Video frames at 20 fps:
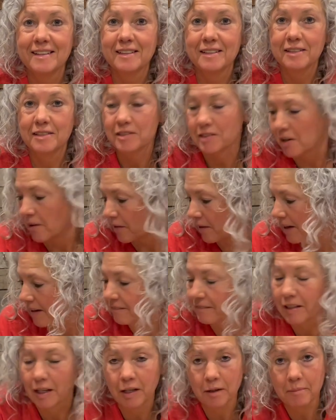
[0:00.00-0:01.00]
So I've
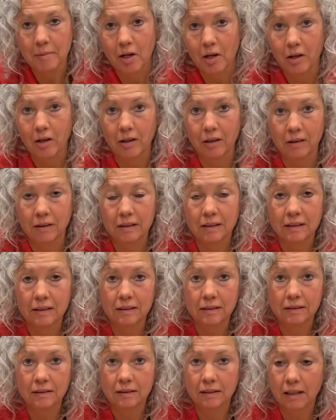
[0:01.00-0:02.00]
got them all
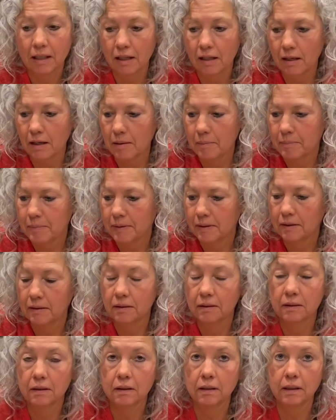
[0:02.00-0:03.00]
cut up,
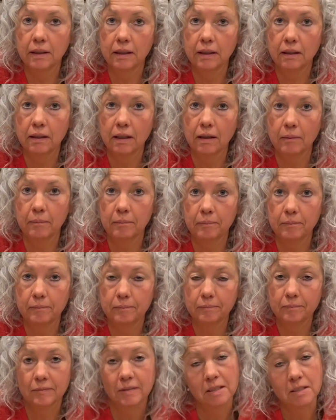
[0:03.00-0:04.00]
cleaned up,
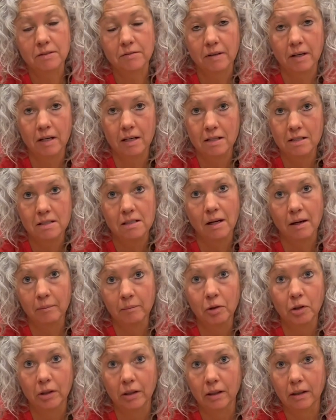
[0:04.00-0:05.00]
as far as I'm
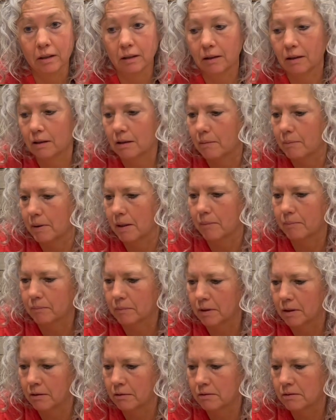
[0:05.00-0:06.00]
going to clean them up.
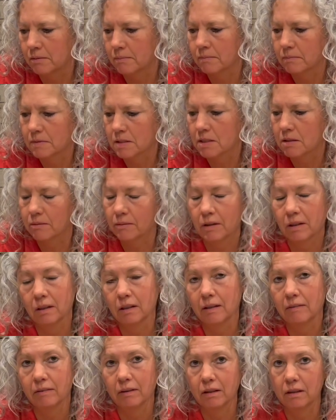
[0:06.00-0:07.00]
You still want to
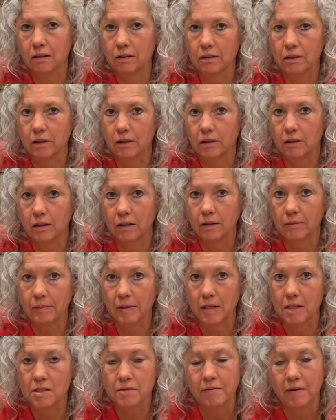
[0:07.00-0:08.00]
leave a little dirt on them,
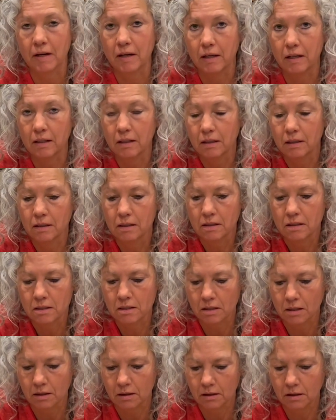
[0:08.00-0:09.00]
that's fine. It's
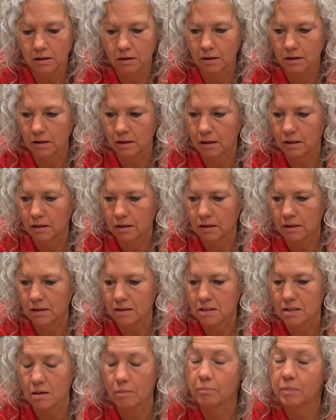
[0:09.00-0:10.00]
not going to hurt anything.
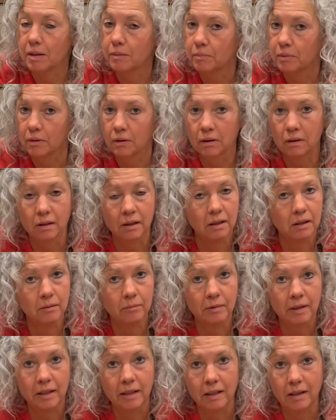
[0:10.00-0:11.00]
Some people clean them
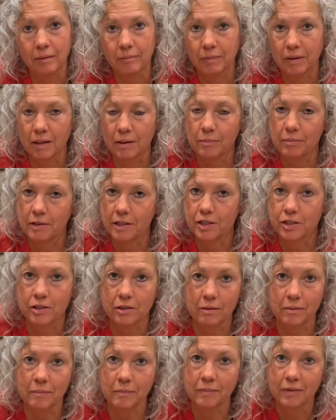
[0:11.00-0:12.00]
right up, they brush
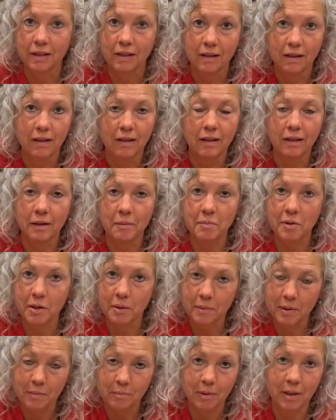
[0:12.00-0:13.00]
them, put them
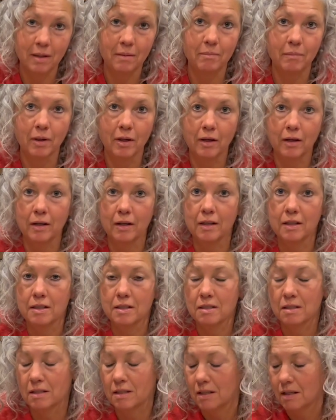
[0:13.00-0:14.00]
in peat
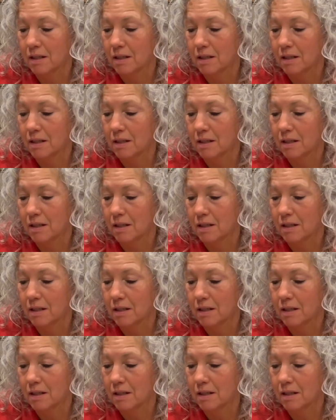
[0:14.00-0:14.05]
moss,